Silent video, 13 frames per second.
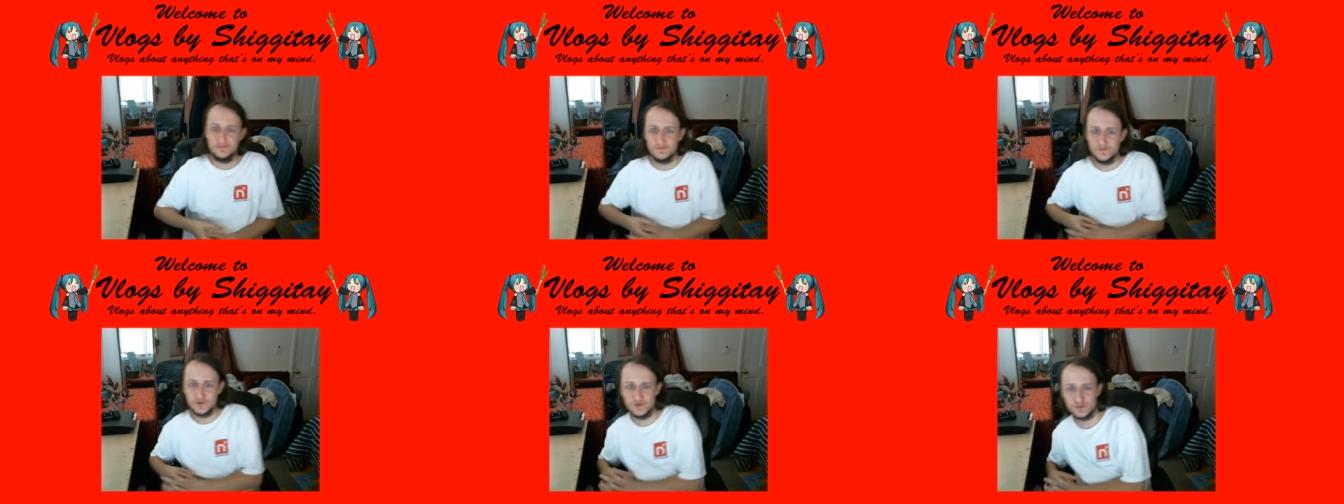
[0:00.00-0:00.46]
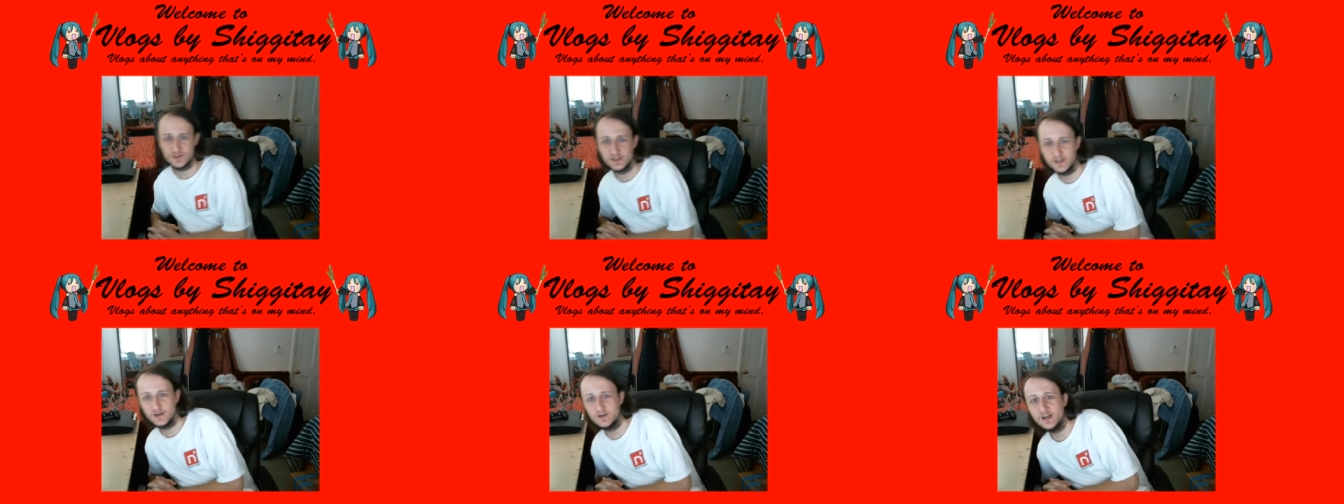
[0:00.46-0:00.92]
Which way should I
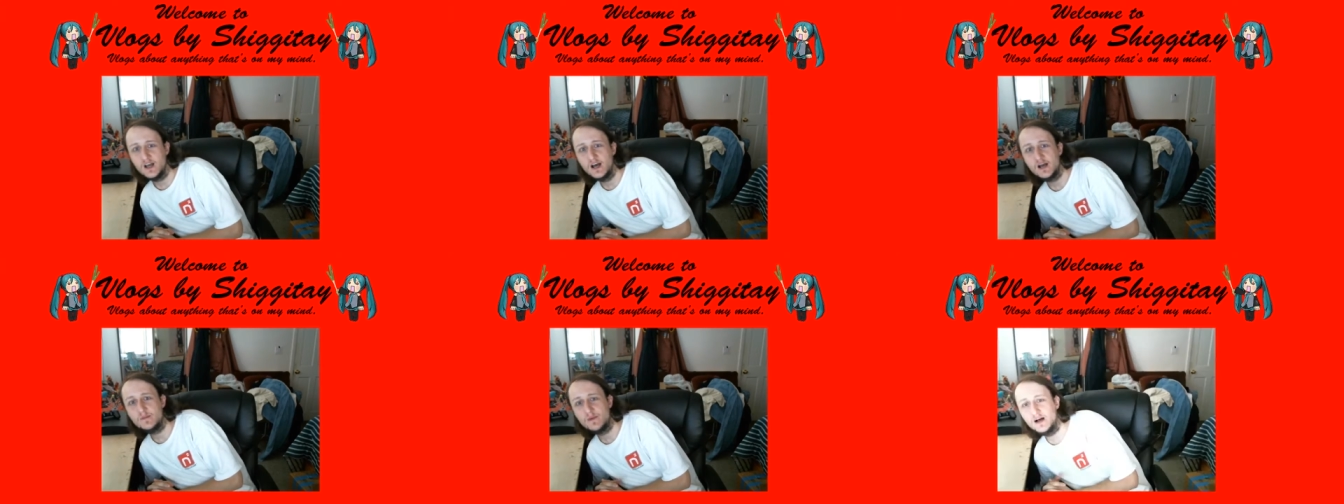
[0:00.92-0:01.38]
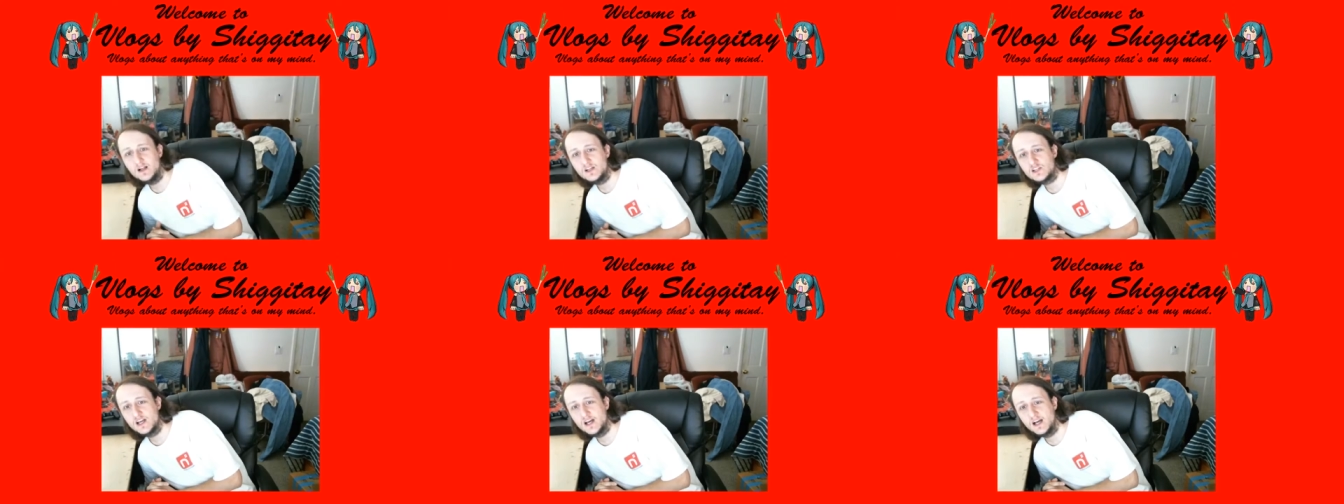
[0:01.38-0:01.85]
go? I
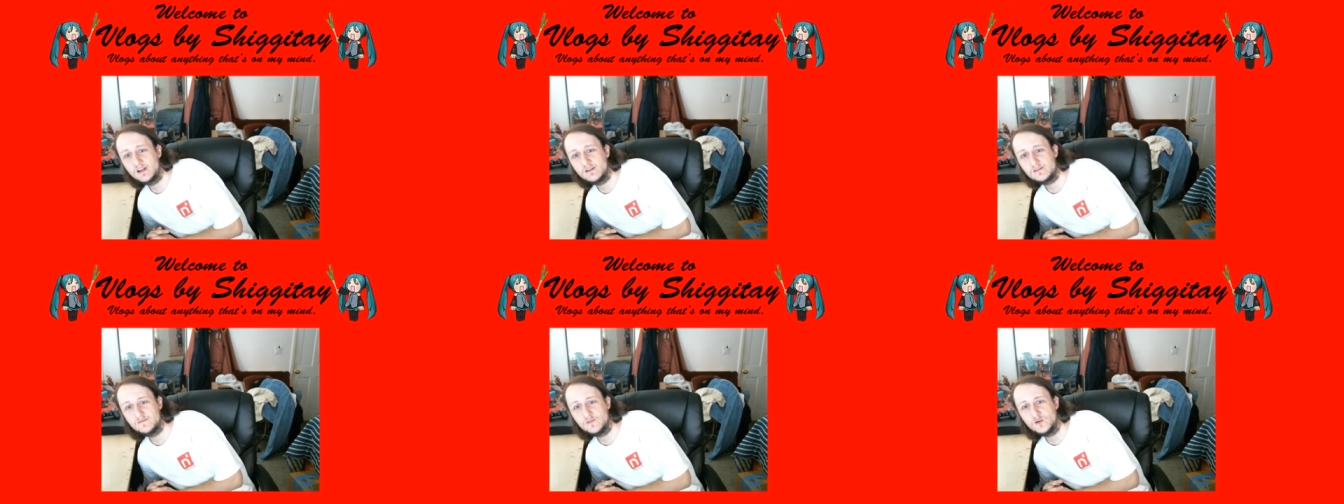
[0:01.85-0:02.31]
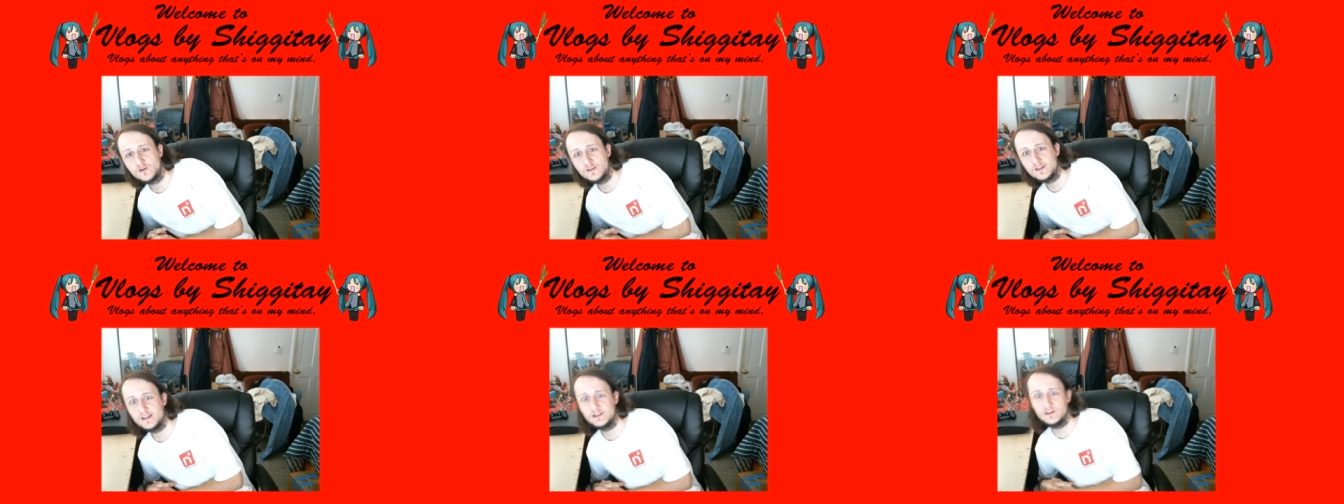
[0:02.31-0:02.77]
apologize for
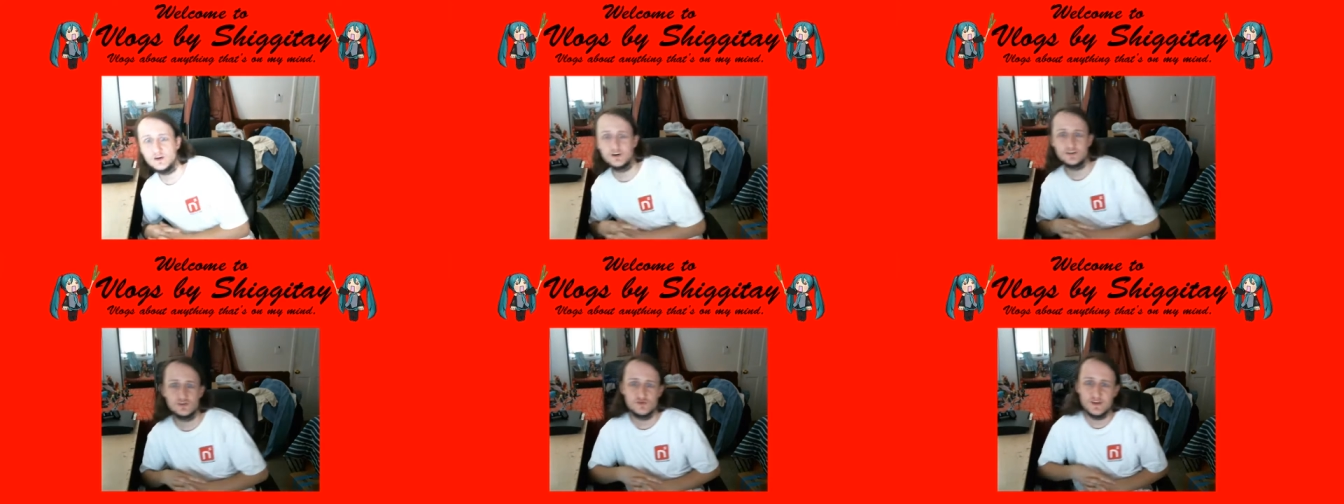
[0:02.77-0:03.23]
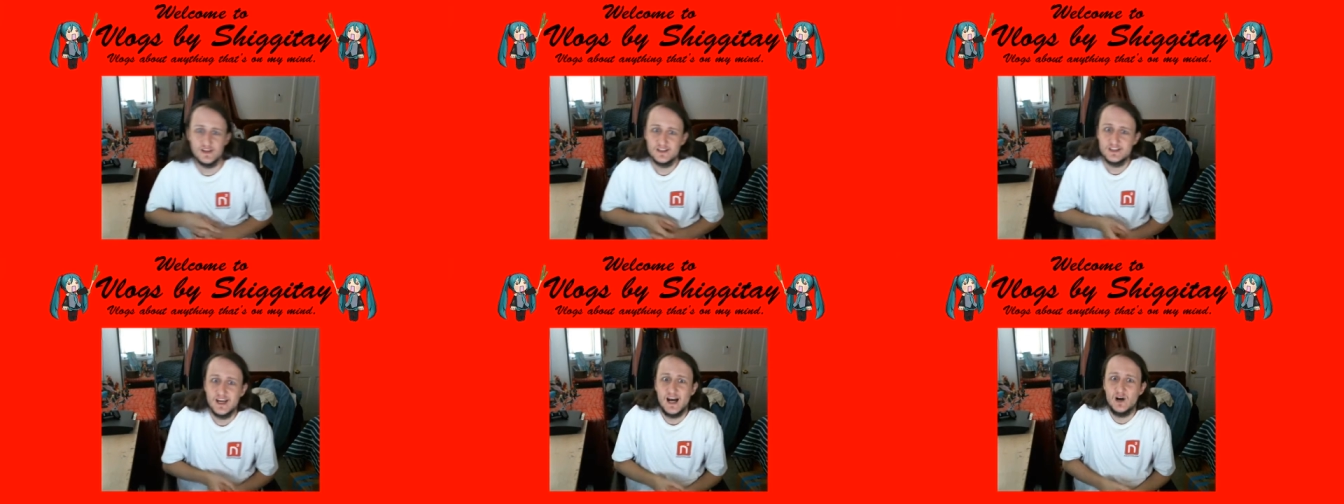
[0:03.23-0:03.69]
the laundry
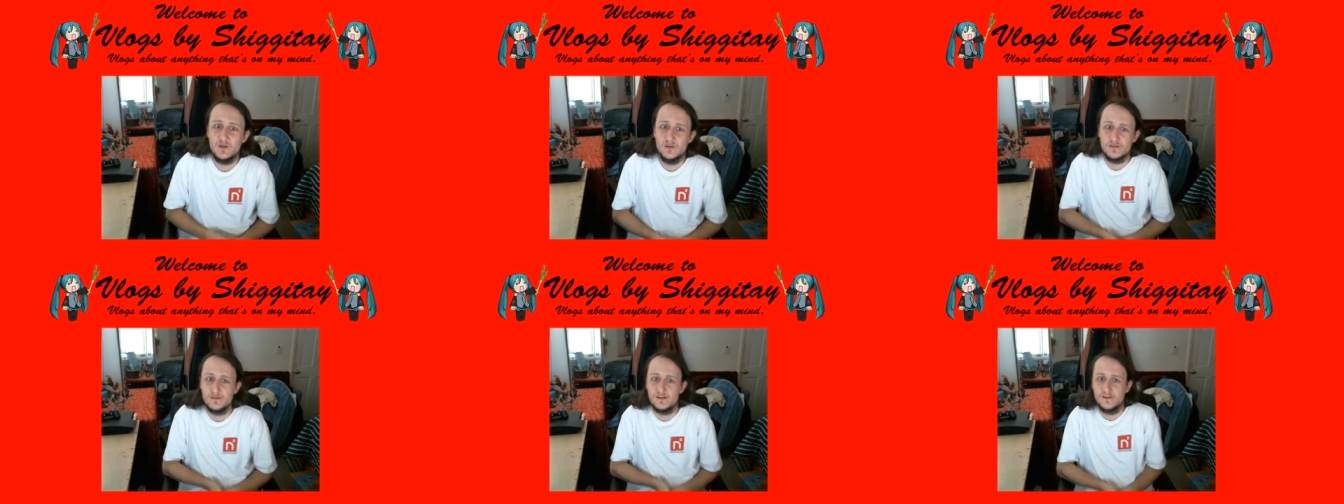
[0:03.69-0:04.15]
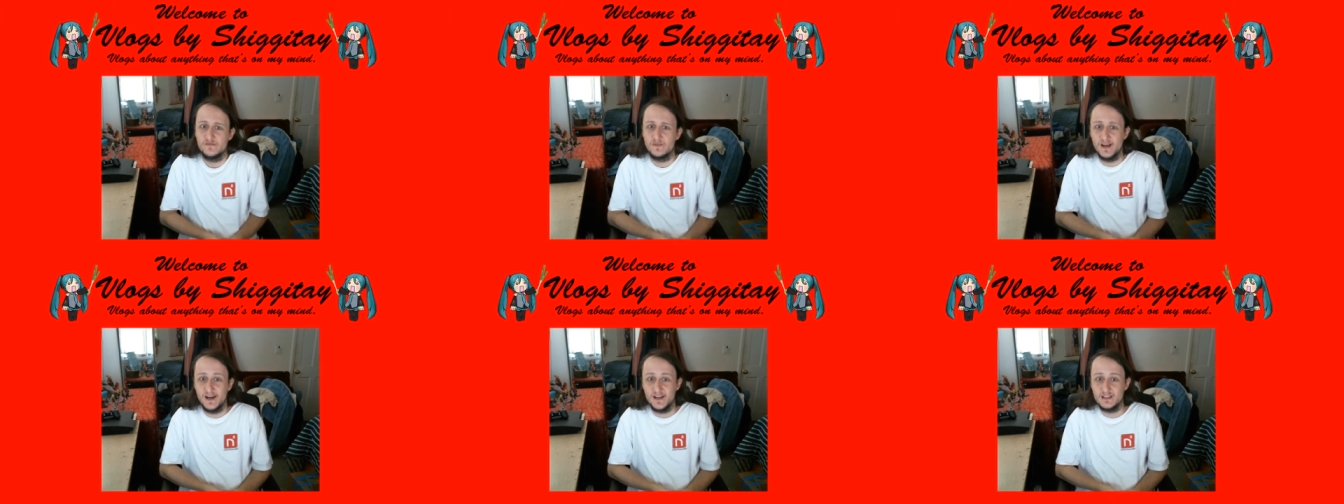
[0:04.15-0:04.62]
and towels and stuff
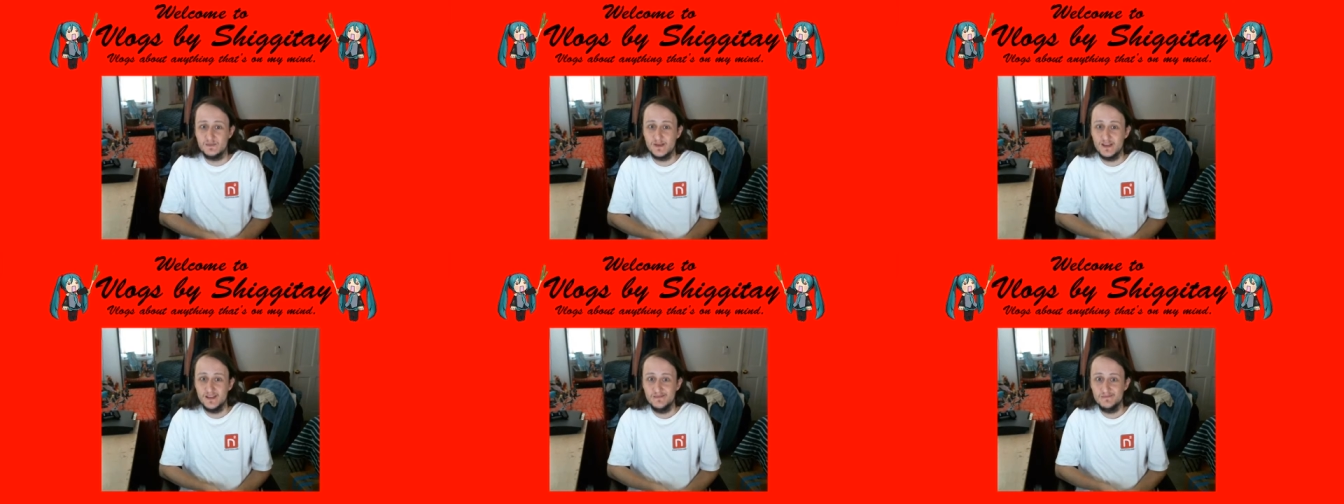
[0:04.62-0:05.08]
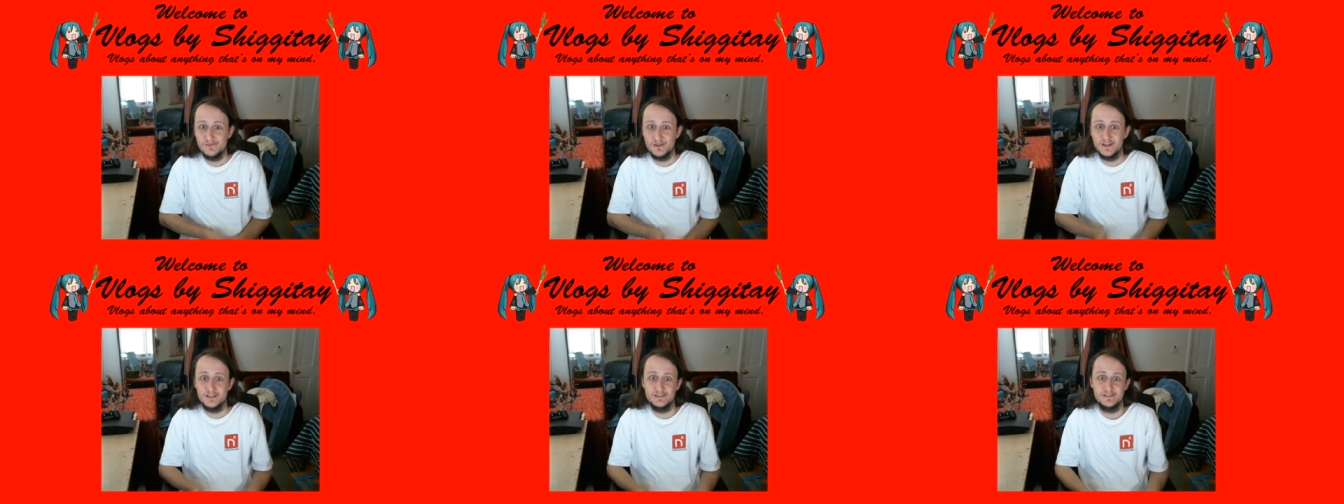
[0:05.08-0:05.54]
behind me,
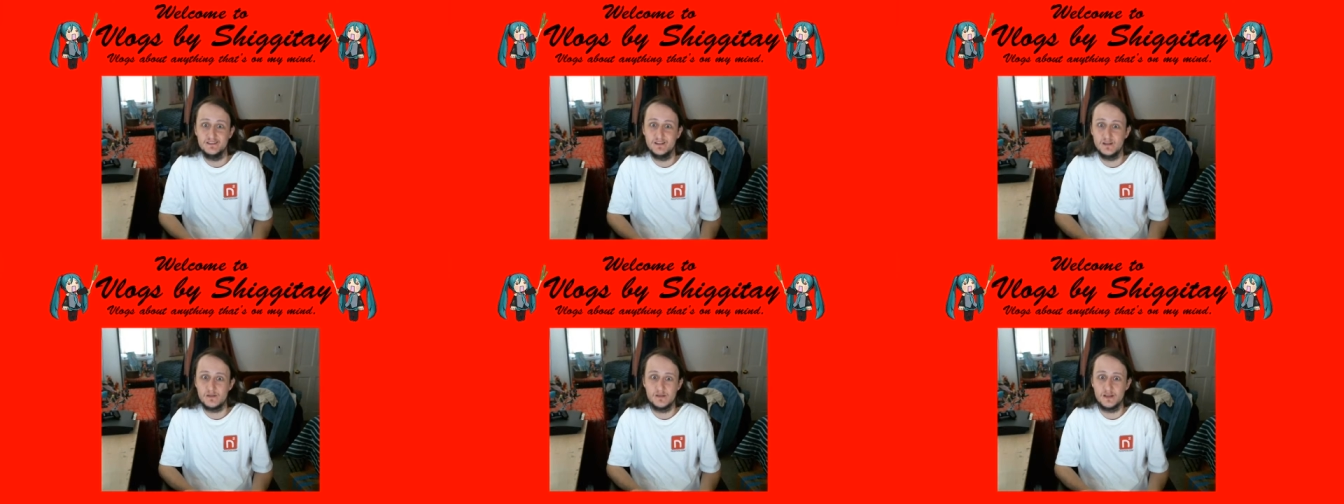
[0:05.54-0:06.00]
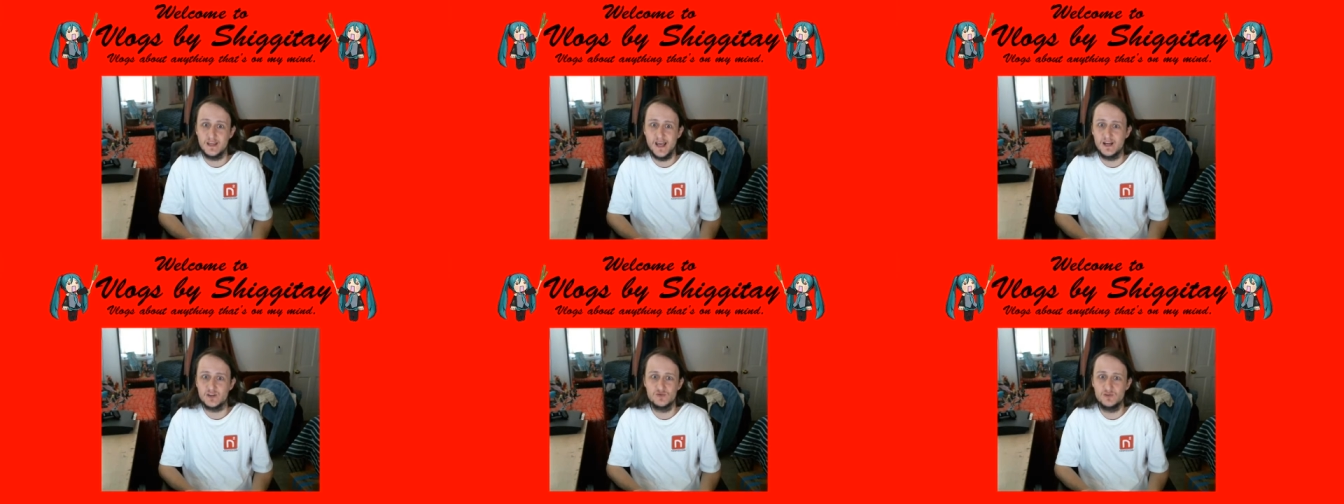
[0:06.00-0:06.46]
but this is a
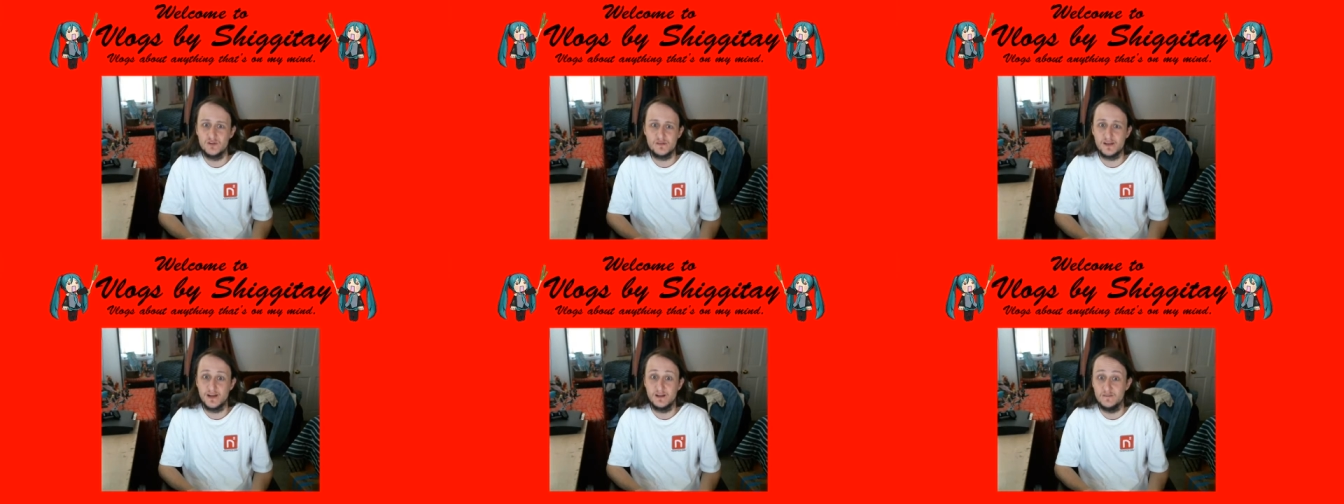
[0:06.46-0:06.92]
casual style